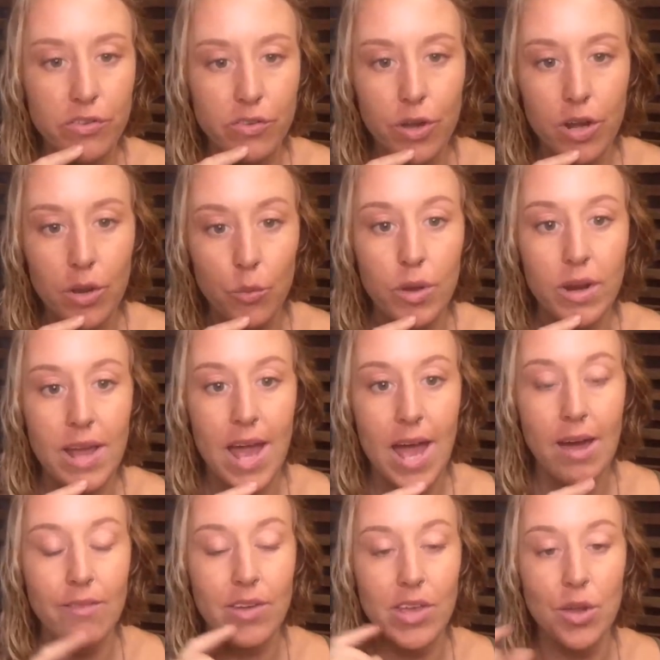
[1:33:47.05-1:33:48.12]
you're going to want to
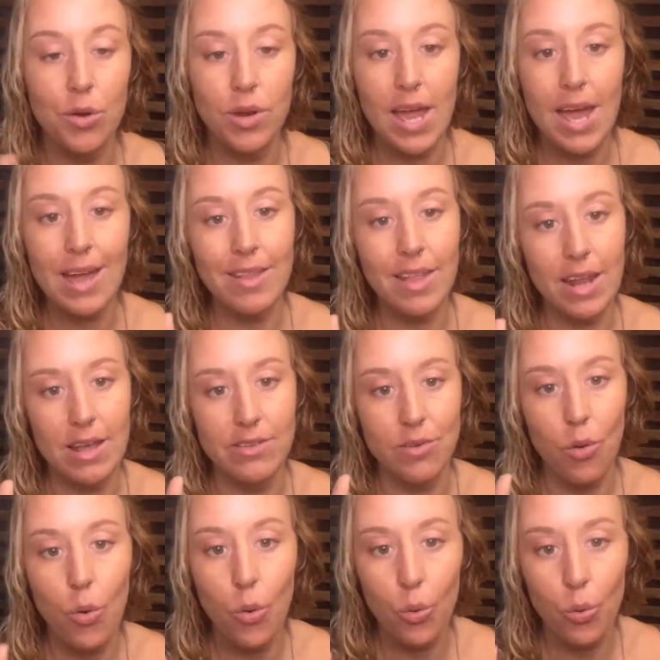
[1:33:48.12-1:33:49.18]
have a yoni egg that has a
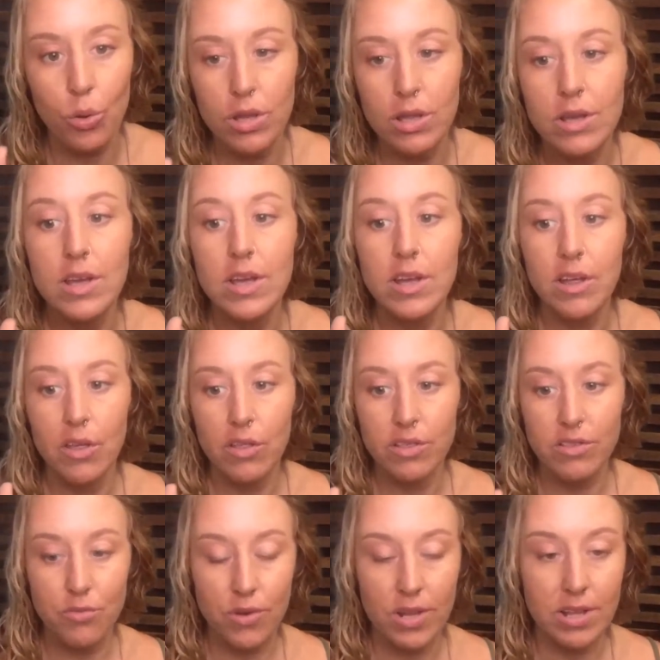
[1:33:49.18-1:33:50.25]
hole
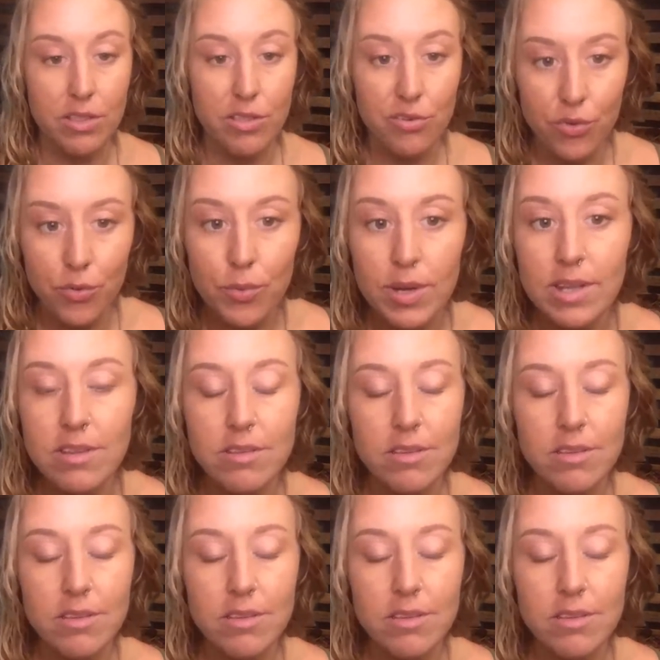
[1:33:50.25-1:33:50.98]
drilled through it.